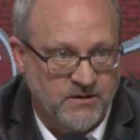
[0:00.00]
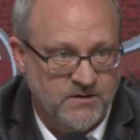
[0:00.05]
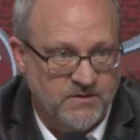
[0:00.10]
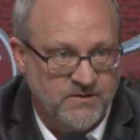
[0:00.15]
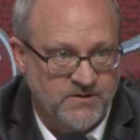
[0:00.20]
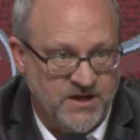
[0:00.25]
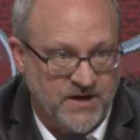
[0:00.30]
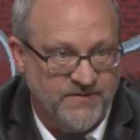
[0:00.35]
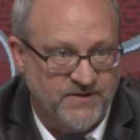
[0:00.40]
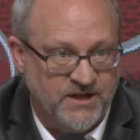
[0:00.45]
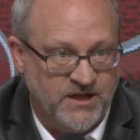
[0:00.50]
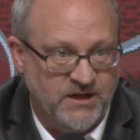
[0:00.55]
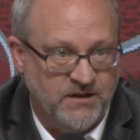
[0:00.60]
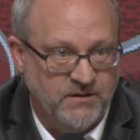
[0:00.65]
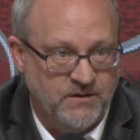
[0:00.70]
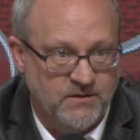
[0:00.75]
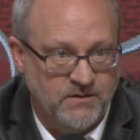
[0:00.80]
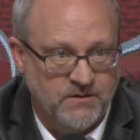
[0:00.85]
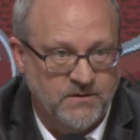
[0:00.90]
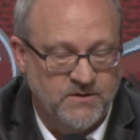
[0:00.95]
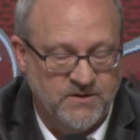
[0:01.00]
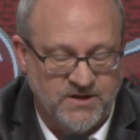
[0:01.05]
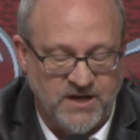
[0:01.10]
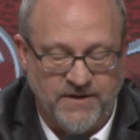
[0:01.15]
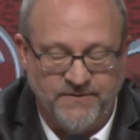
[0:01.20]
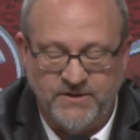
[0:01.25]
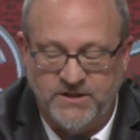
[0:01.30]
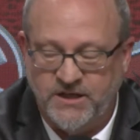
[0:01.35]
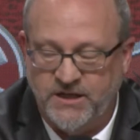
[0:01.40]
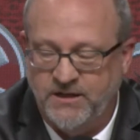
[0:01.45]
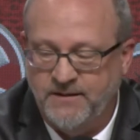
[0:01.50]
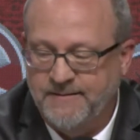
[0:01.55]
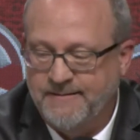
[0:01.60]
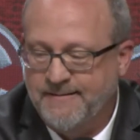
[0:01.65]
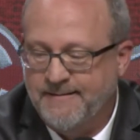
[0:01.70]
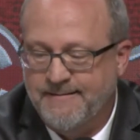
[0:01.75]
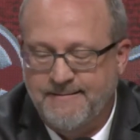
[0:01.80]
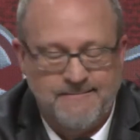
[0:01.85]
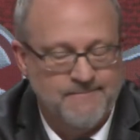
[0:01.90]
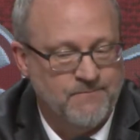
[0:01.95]
17? 17.
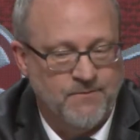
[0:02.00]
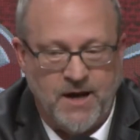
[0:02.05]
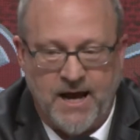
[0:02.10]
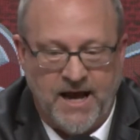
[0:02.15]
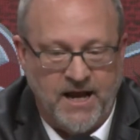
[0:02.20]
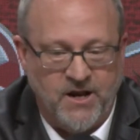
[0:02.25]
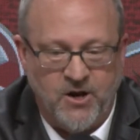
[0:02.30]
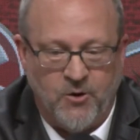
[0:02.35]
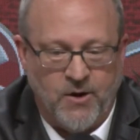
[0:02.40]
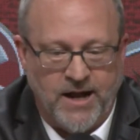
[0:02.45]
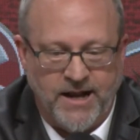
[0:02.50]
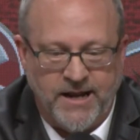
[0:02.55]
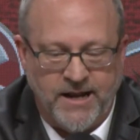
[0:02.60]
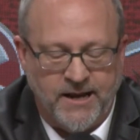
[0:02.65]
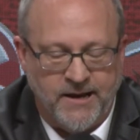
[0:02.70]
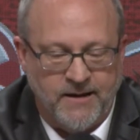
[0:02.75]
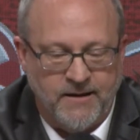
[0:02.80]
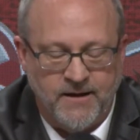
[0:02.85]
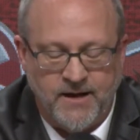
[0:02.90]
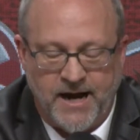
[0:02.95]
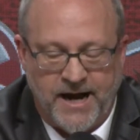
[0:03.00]
I had no idea.